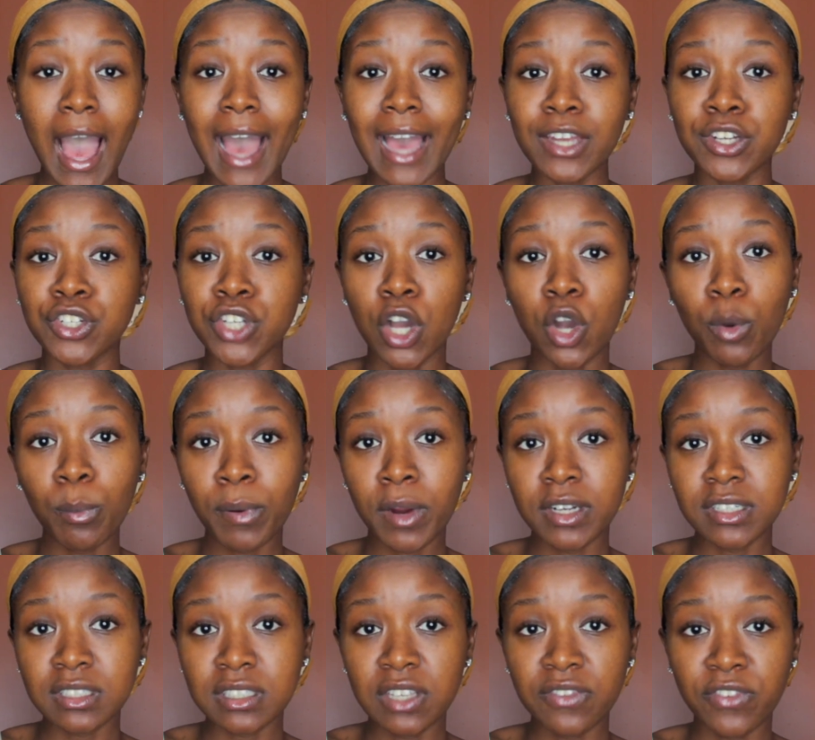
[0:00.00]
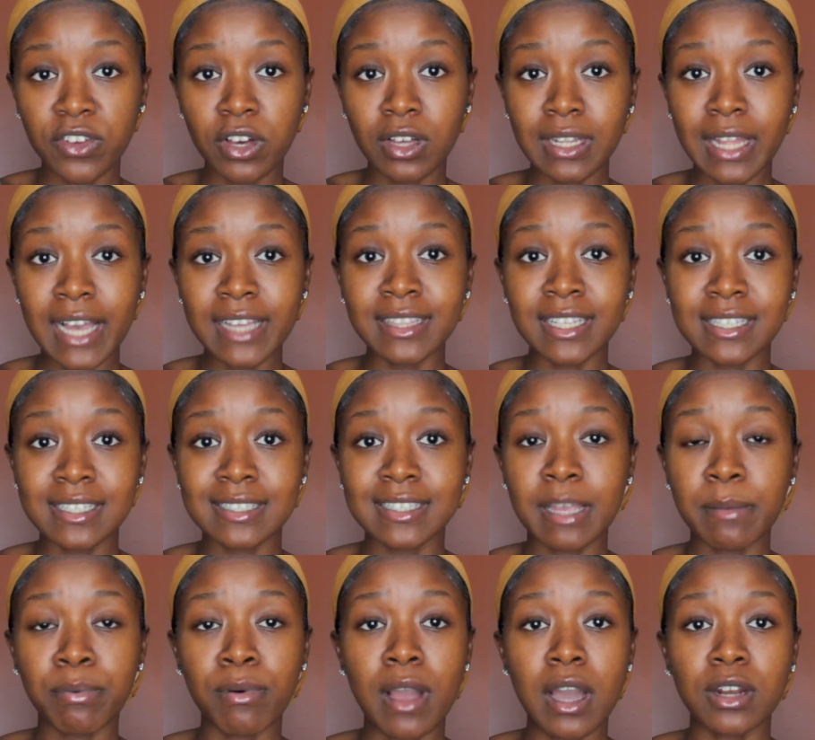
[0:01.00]
I don't personally feel like this is
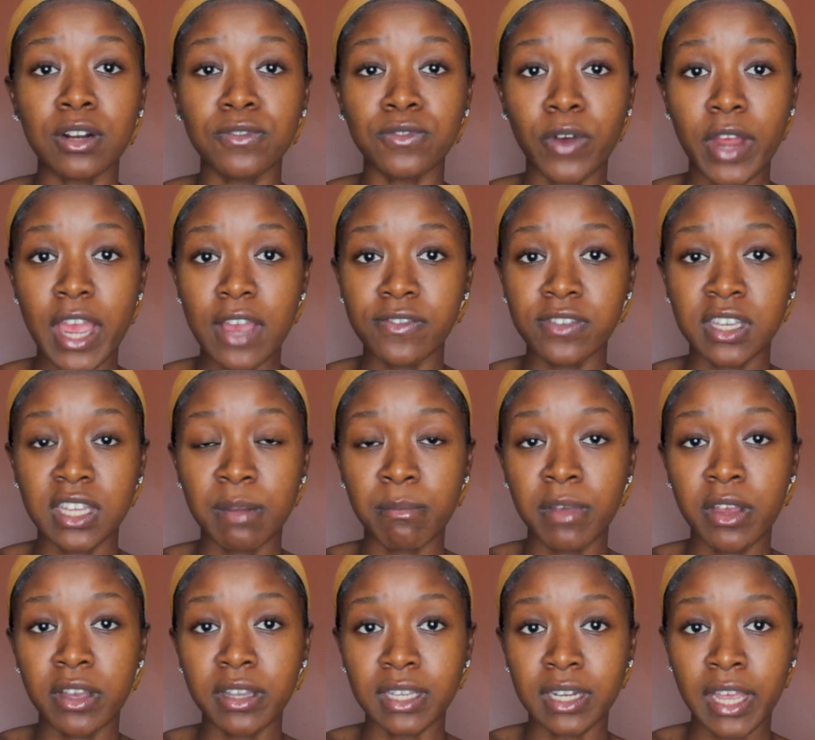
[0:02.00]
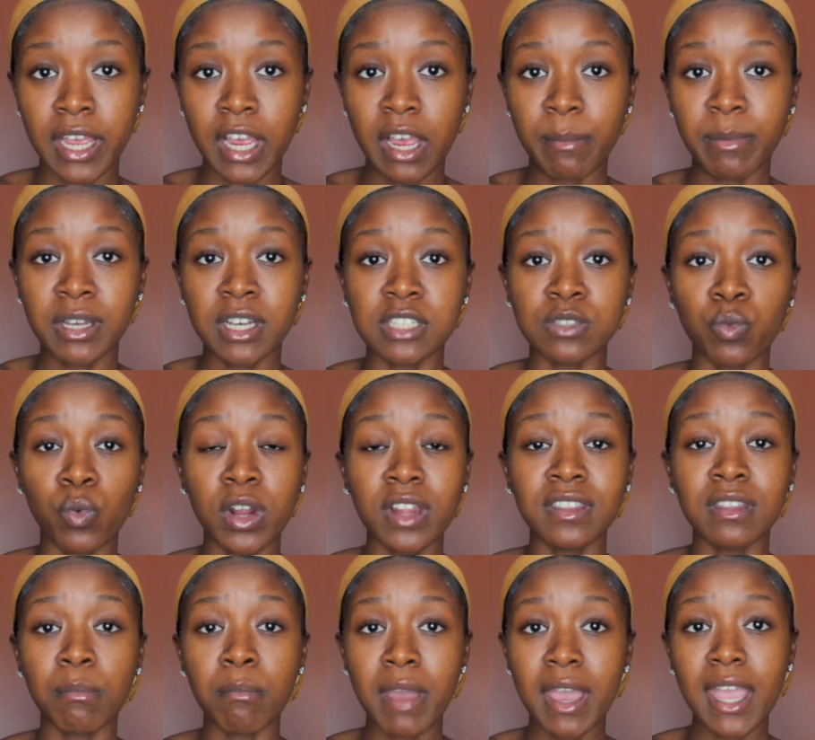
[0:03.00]
a product for African American hair because one
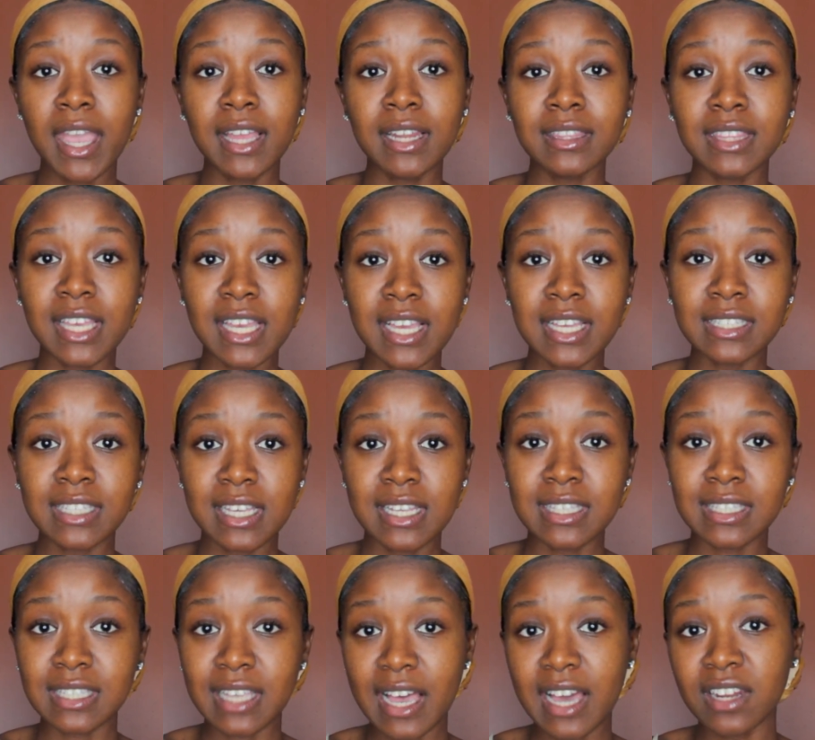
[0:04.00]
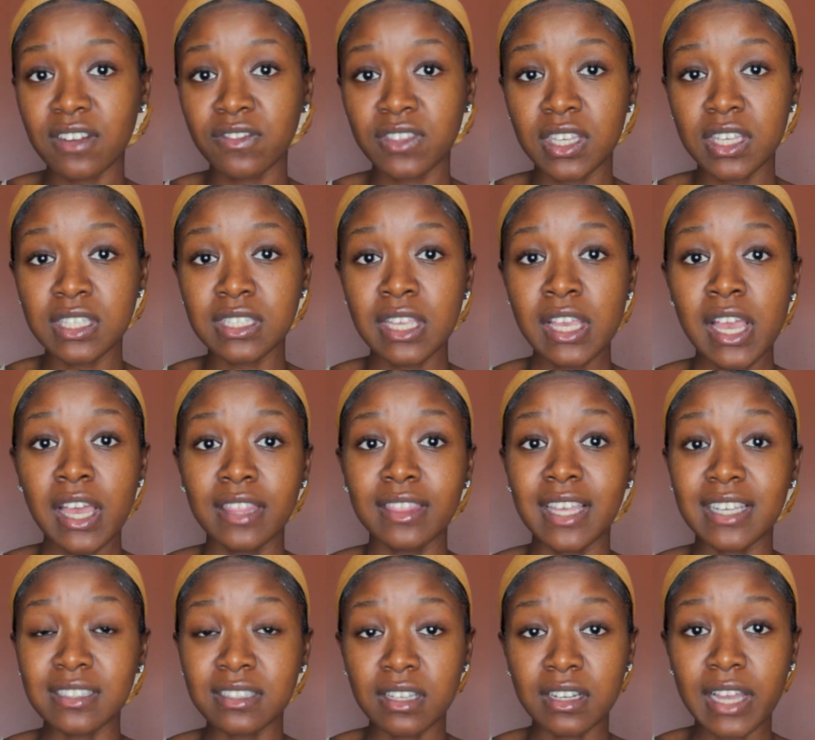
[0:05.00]
of the main things inside of this
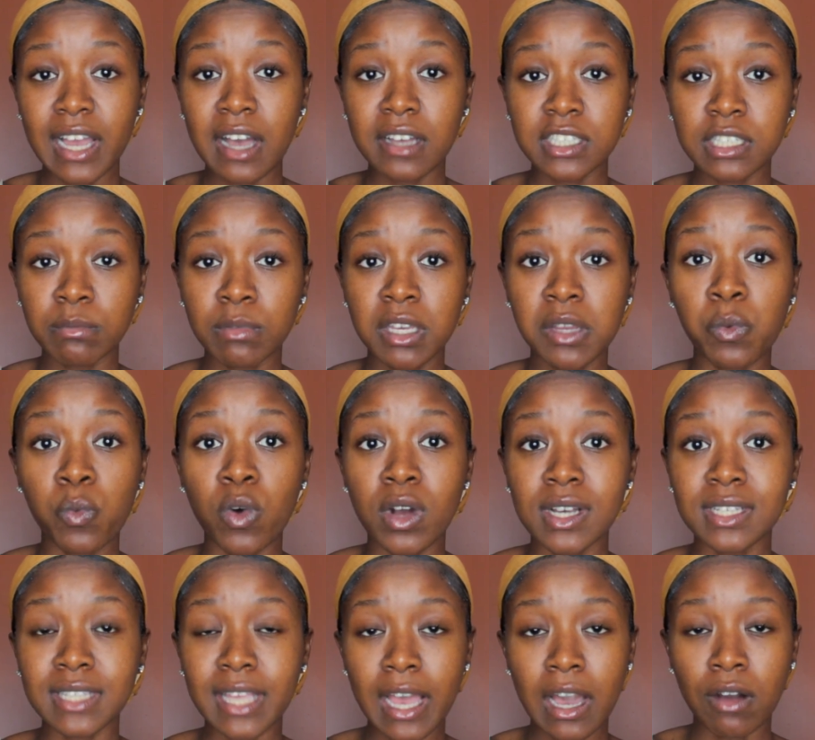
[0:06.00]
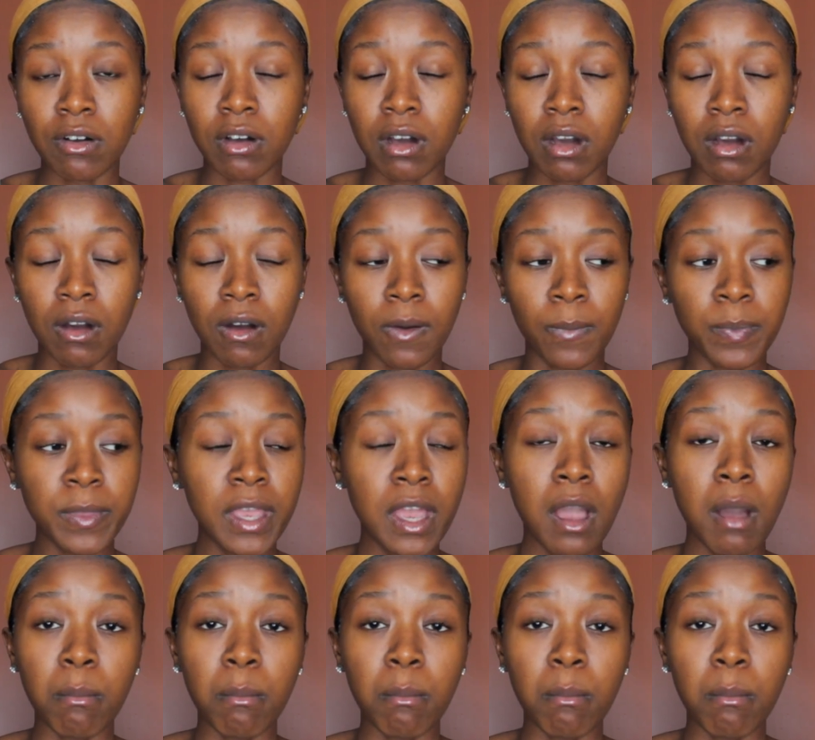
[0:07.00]
that stuck out to me was alcohol.